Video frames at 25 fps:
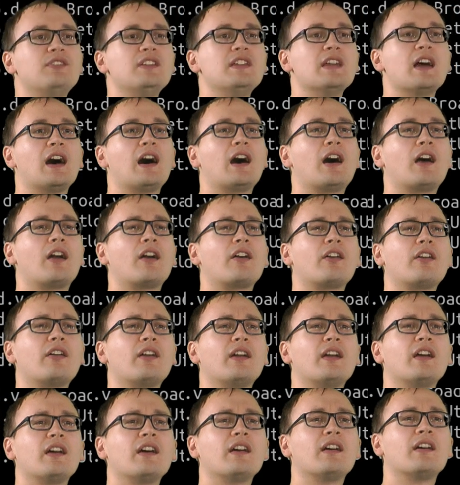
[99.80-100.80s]
we
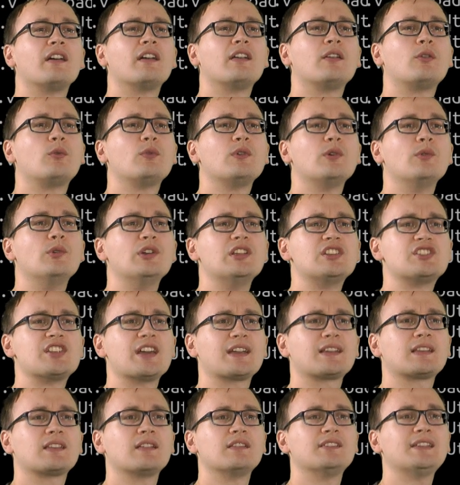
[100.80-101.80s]

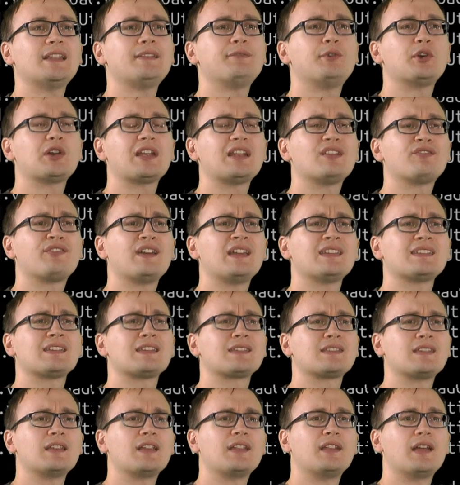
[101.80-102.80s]
check the network
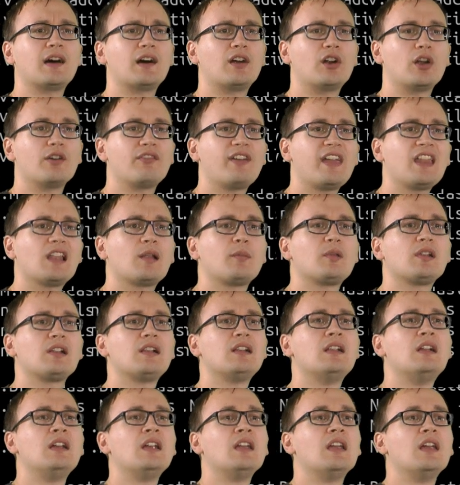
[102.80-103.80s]
interfaces that are
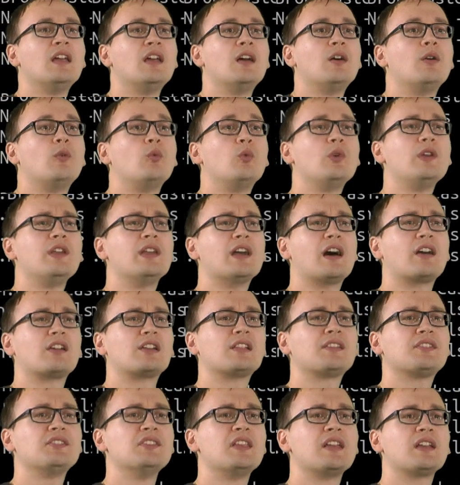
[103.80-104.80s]
available. We are
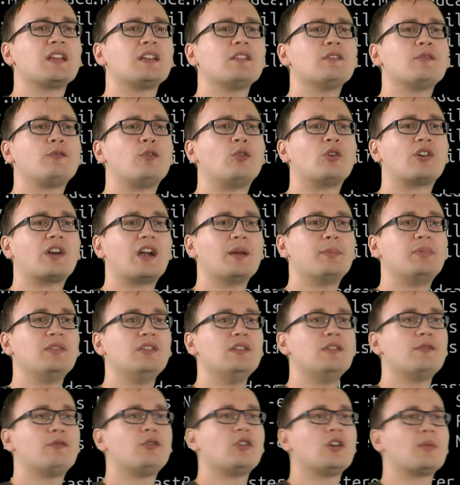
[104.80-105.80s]
listening for
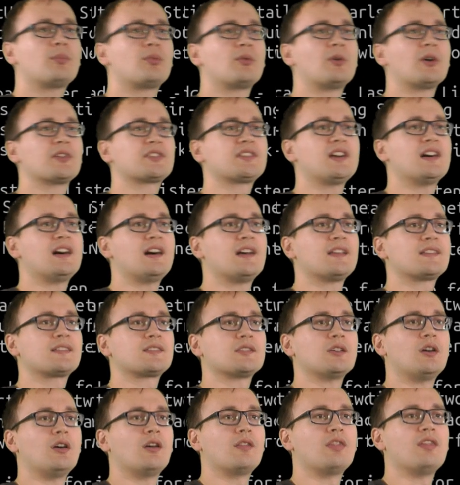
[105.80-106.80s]
IPv4
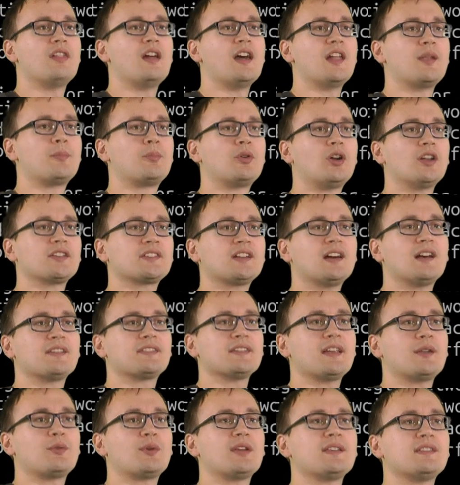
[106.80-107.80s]
broadcast on that
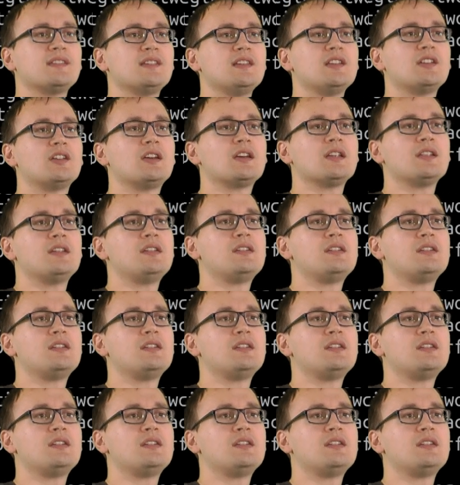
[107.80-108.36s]
broadcast address here,